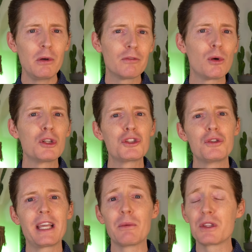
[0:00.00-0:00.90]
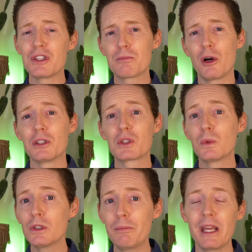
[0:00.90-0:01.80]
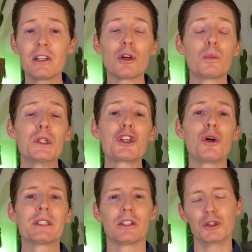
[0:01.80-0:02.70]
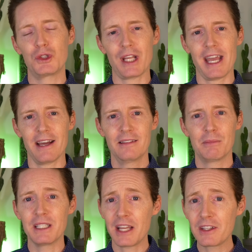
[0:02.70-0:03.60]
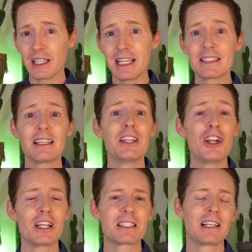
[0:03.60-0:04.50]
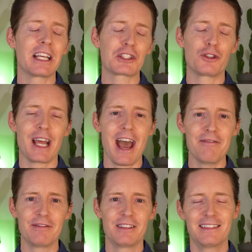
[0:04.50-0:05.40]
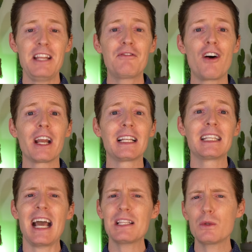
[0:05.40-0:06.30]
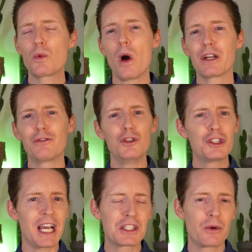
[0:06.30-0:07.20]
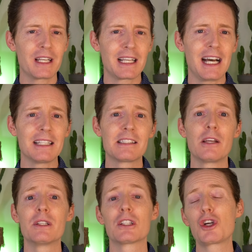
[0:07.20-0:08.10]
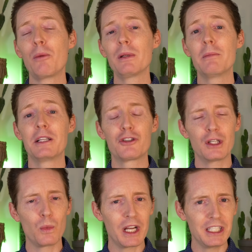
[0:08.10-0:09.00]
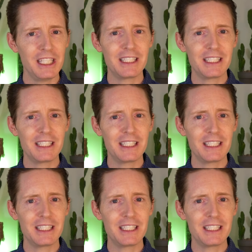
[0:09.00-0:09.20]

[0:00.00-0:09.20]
of points you get with this bonus will depend on which hotel you stay at, but nonetheless a nice little extra to have. Then finally, as with quite a few Chase credit cards, there is a complimentary 1-year